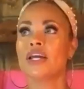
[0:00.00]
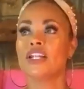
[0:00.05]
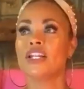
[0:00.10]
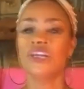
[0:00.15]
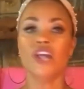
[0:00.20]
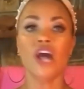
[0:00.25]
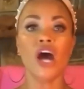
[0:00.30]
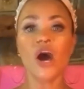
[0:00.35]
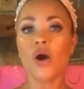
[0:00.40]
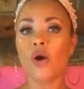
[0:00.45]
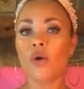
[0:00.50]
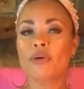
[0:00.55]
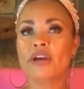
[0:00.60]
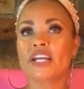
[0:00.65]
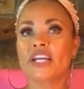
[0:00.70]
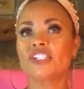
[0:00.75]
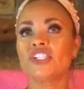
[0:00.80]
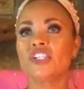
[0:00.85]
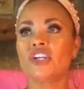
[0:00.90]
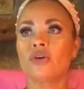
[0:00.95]
no,
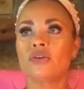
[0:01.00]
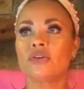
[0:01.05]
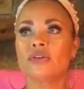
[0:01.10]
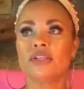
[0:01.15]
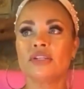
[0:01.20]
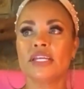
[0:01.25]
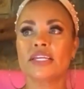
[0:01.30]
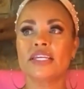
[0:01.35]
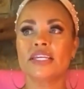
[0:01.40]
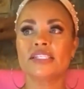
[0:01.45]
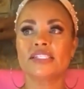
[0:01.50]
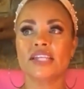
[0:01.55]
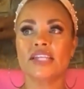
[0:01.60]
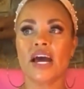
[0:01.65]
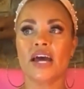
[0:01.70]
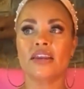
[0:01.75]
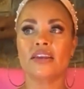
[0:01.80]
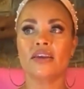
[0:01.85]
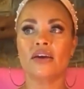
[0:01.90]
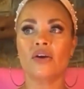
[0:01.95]
because you know, Nicki's
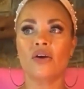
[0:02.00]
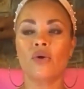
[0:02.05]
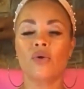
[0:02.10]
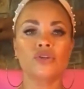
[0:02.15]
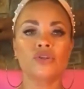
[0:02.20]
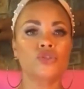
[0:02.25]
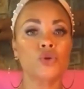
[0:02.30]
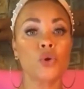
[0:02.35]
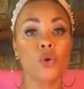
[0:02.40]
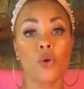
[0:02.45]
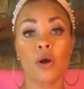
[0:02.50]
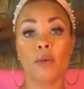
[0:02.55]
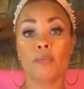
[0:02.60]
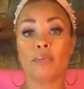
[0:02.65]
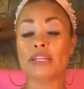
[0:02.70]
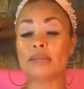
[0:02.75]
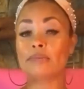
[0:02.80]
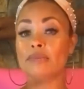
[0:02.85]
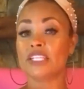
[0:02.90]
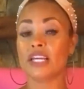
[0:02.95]
not on tour,
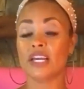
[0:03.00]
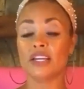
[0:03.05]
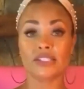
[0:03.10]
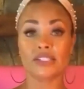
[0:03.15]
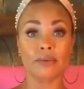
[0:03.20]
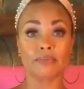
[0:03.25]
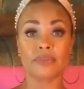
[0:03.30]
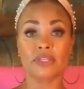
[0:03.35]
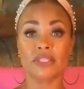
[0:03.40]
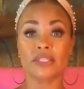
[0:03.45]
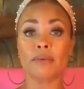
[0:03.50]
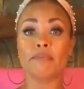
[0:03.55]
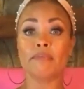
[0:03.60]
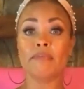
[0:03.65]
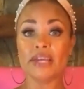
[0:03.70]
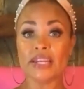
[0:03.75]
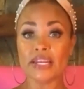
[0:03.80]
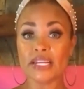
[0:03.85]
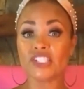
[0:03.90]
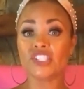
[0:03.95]
but let me tell you something. The
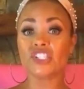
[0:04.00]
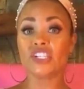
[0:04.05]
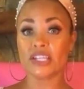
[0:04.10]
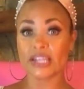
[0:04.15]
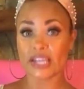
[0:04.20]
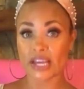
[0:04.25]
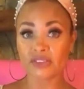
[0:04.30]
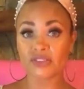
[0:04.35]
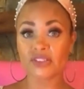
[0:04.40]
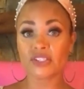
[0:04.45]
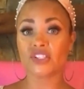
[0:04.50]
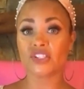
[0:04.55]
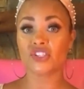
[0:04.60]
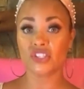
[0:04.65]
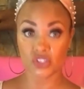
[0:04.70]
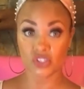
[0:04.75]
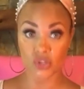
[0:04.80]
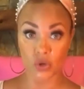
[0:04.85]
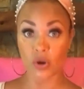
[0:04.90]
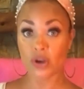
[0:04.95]
minute she announces
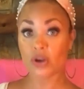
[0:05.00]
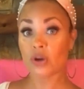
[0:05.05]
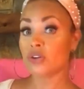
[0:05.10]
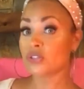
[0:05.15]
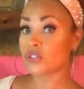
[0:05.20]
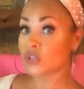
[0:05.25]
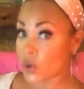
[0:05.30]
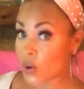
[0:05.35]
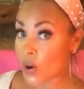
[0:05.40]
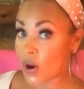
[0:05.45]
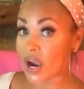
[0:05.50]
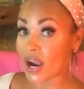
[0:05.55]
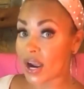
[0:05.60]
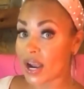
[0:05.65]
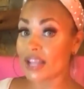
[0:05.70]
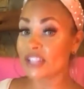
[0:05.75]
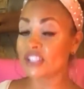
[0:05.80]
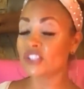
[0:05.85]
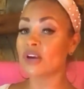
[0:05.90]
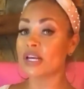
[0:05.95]
she's going on tour,
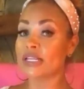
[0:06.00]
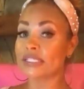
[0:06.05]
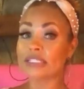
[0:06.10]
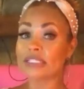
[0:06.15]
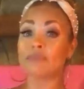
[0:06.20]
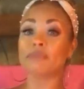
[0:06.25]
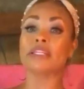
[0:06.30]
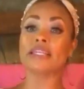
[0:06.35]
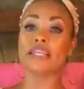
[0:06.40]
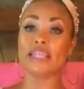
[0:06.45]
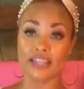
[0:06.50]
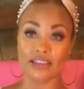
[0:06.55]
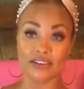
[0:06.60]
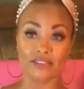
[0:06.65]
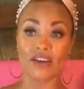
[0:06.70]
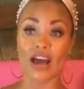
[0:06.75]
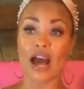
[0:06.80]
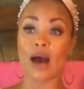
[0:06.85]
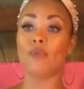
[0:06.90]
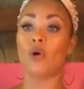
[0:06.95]
trust and
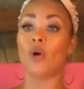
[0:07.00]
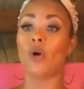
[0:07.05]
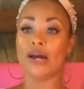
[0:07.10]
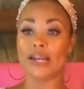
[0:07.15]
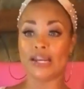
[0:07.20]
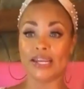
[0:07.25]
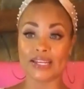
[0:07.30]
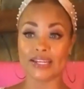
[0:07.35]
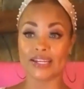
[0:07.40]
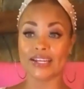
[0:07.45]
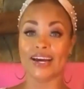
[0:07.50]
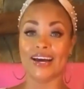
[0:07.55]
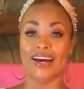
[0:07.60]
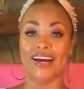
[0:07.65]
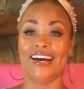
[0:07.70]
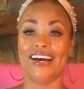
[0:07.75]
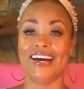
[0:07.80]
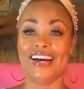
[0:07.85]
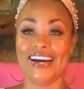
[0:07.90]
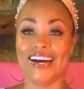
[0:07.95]
believe, I'm on
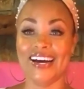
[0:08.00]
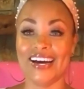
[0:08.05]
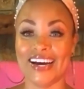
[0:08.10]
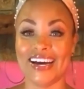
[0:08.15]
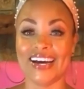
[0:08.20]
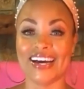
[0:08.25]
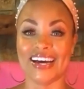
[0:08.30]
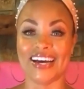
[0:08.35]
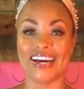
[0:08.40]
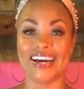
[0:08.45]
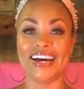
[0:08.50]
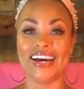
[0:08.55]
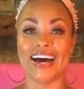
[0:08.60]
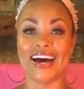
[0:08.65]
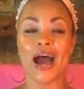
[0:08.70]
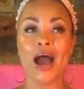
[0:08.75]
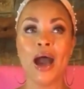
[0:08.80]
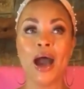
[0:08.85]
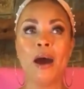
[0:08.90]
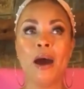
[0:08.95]

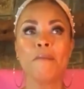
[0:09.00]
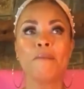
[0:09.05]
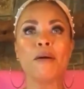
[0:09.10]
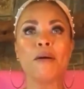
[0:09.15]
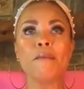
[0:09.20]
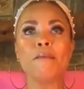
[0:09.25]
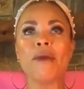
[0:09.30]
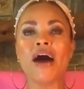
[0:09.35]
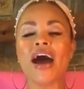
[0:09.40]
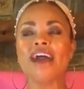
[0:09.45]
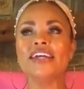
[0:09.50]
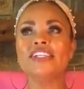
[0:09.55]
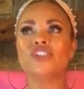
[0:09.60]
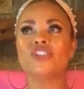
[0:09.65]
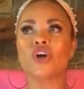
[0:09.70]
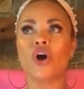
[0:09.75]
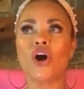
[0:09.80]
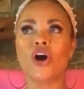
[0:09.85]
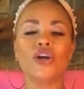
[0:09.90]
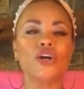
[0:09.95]
it. But my
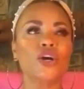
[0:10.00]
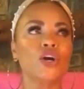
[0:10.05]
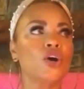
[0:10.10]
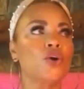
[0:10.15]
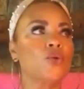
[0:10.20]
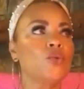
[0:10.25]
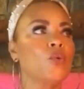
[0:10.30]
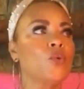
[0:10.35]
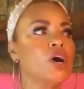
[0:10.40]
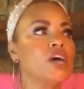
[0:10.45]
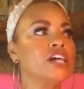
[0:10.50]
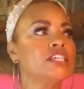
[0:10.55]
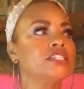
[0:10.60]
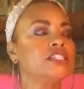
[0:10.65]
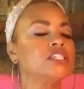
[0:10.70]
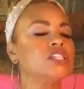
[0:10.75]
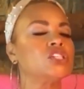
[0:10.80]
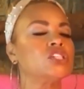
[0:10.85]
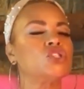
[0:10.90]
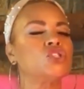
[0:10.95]
daughter
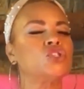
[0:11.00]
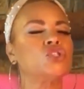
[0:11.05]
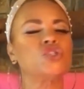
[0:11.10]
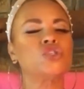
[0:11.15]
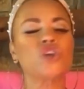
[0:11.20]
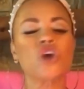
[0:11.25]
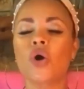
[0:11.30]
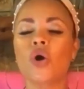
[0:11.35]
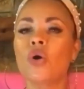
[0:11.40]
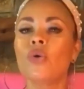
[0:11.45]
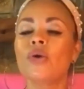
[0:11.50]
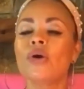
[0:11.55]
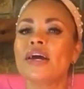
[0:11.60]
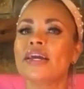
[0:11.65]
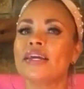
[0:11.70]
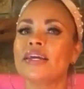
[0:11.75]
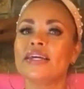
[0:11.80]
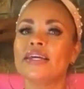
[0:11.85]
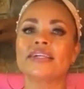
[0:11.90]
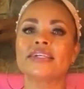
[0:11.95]
was so
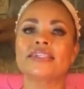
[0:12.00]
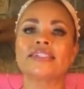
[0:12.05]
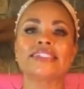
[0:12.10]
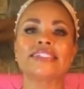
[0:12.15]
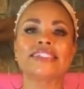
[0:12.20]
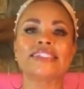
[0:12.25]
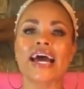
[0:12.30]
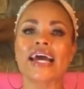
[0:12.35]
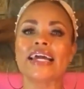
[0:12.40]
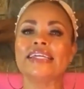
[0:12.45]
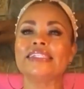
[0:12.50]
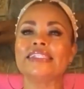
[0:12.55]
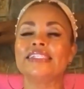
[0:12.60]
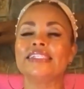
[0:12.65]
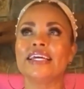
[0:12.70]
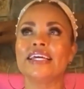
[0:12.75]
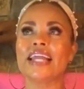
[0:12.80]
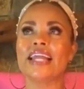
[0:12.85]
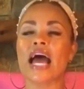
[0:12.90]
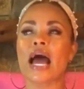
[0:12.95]

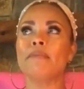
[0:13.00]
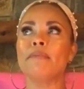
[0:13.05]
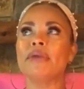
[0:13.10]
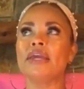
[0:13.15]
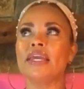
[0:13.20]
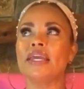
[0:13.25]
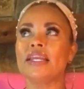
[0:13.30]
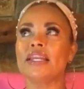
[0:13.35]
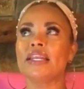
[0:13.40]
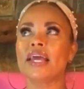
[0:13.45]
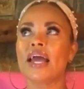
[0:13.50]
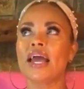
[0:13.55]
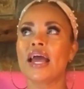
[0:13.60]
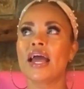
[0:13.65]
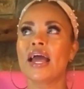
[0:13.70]
excited. I mean,